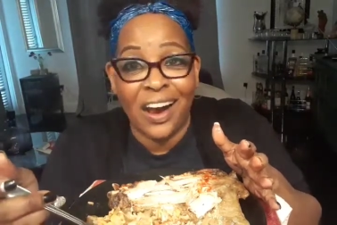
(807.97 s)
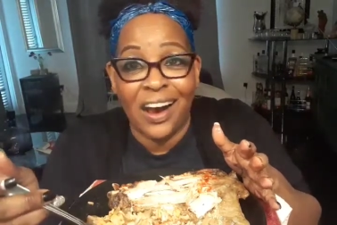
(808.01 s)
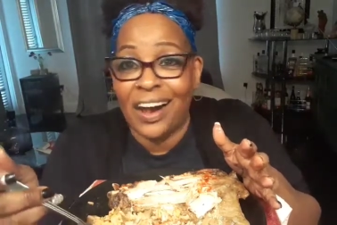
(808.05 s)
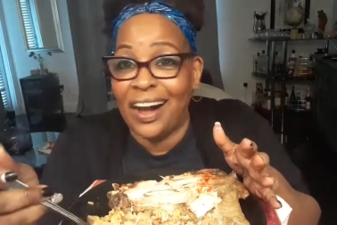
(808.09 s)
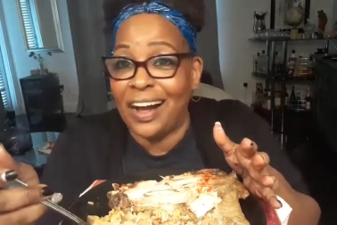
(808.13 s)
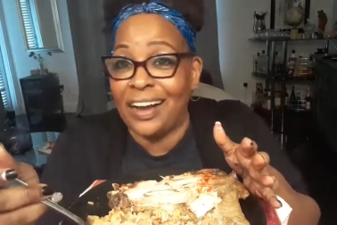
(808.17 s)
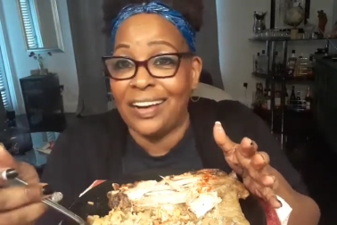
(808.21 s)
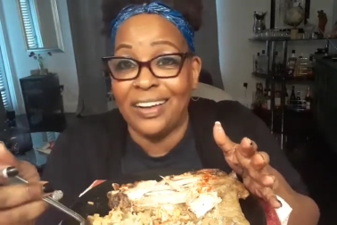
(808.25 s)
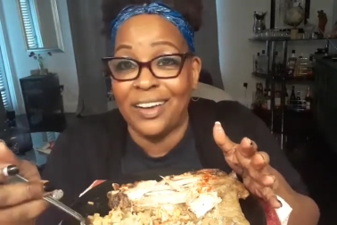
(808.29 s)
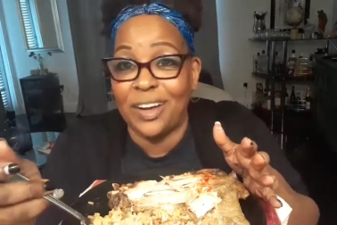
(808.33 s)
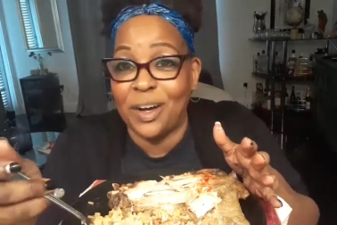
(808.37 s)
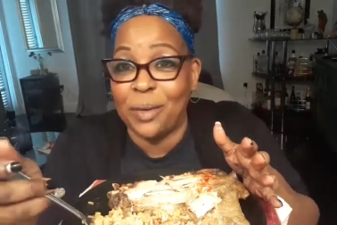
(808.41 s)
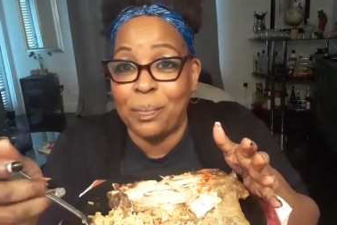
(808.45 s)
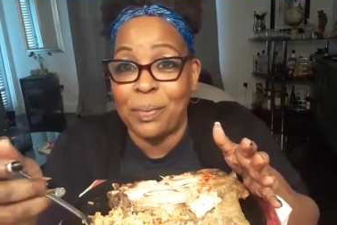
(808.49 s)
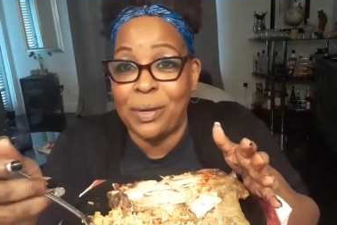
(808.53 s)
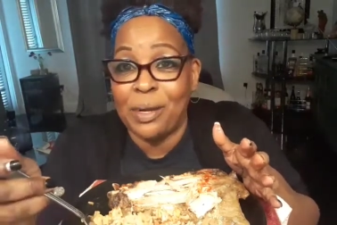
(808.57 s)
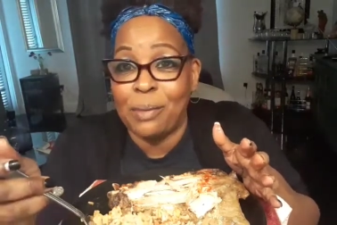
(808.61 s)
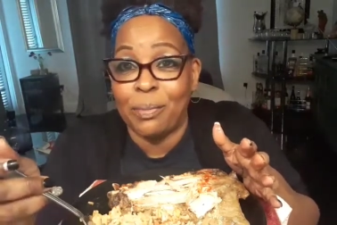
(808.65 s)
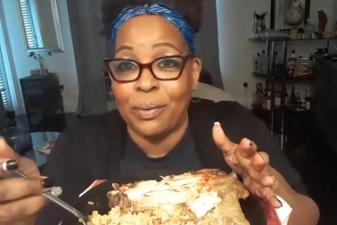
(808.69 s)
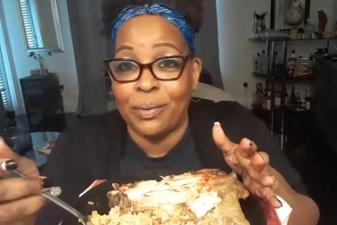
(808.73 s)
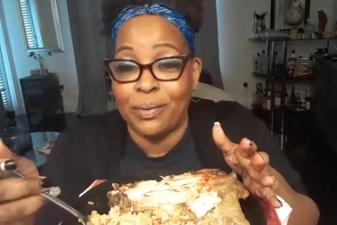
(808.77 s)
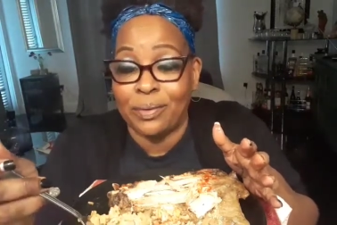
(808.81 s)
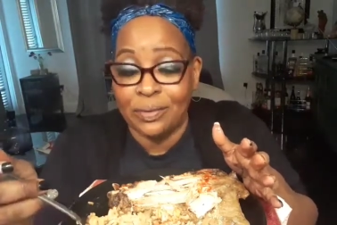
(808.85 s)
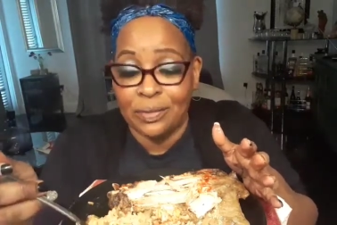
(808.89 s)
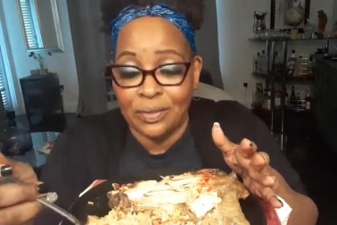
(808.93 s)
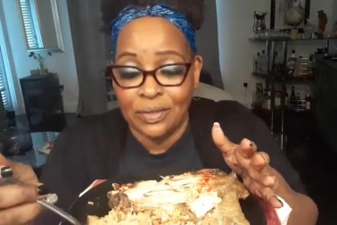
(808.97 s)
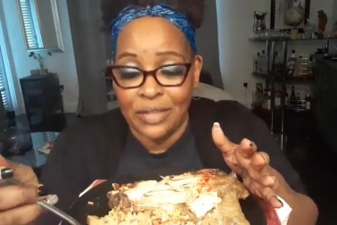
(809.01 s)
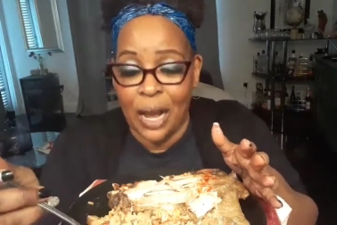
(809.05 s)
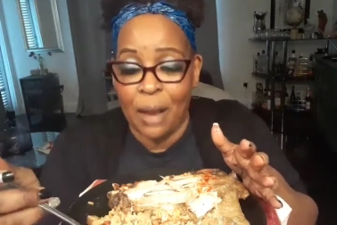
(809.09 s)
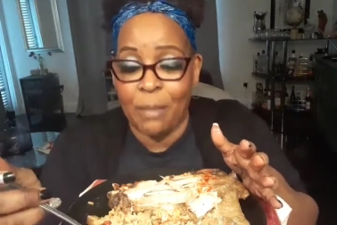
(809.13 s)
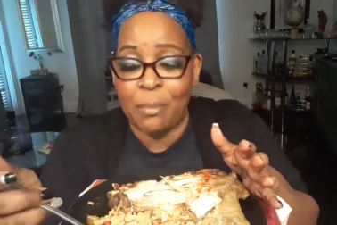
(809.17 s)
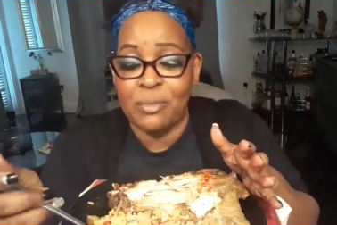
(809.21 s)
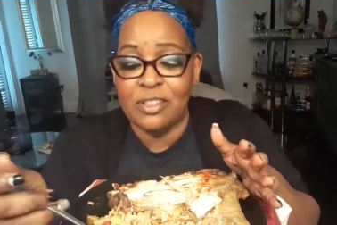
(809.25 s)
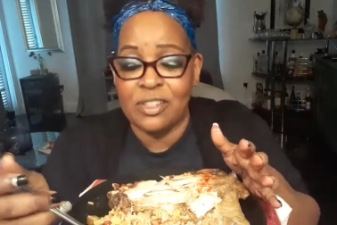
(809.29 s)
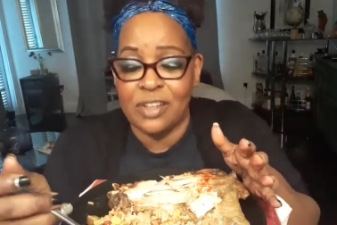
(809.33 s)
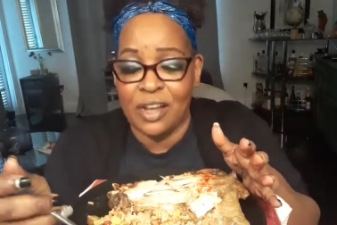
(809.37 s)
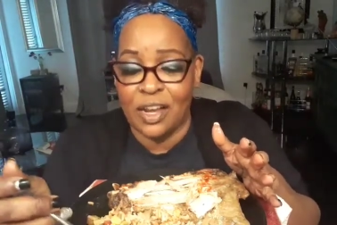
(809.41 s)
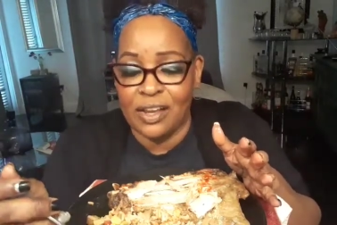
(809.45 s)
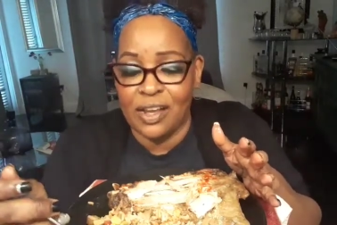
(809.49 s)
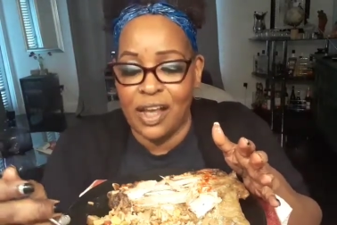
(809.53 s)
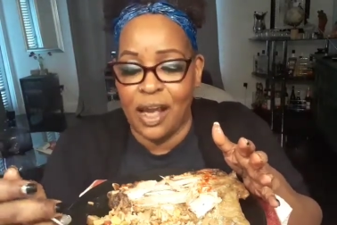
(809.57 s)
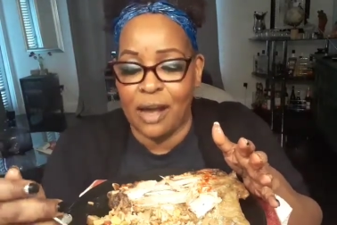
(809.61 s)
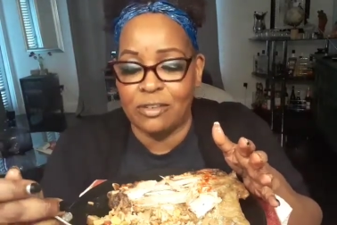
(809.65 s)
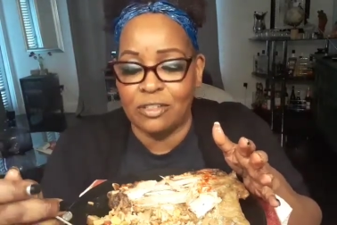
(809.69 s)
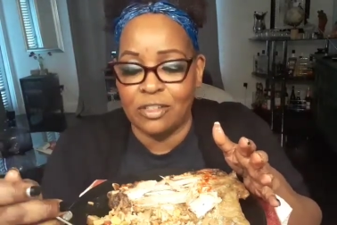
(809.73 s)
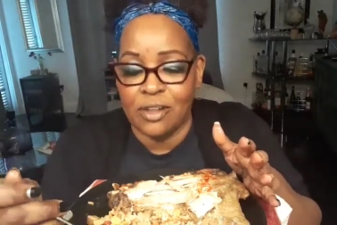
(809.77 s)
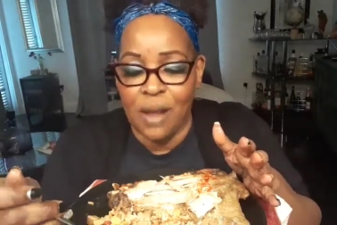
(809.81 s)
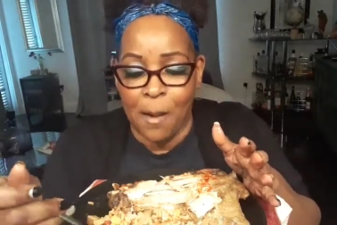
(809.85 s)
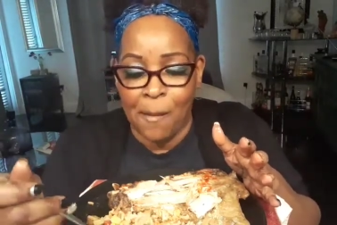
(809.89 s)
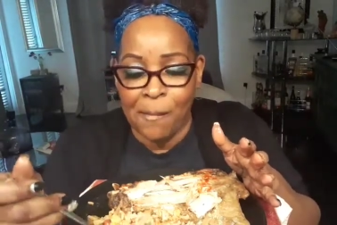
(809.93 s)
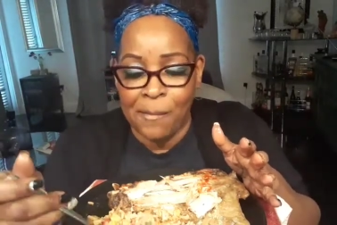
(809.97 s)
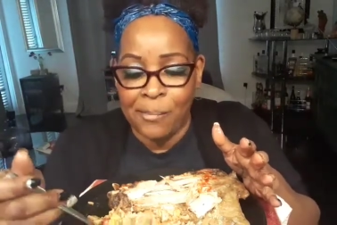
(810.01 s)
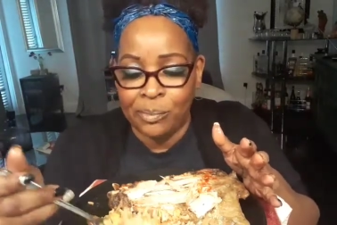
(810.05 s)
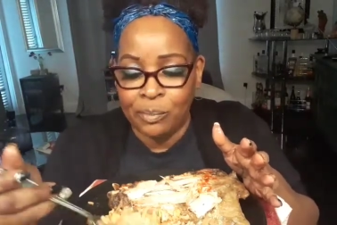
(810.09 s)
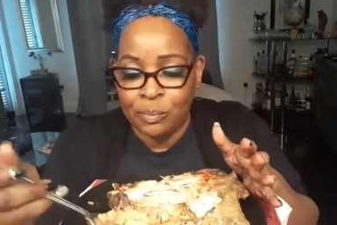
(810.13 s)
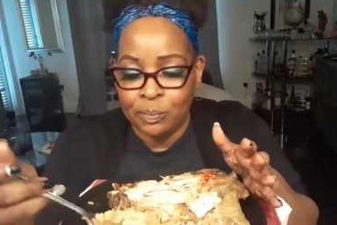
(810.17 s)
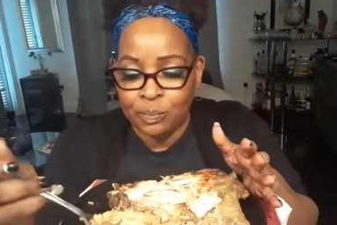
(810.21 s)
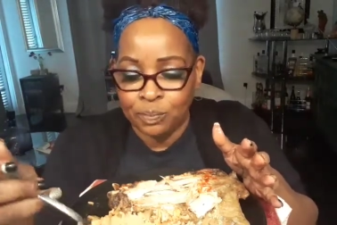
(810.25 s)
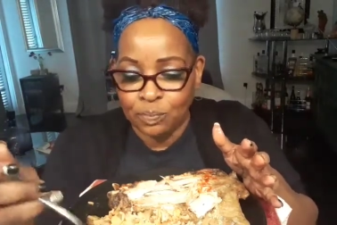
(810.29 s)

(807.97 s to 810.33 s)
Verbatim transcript: I love people. I'm gonna tell y'all something.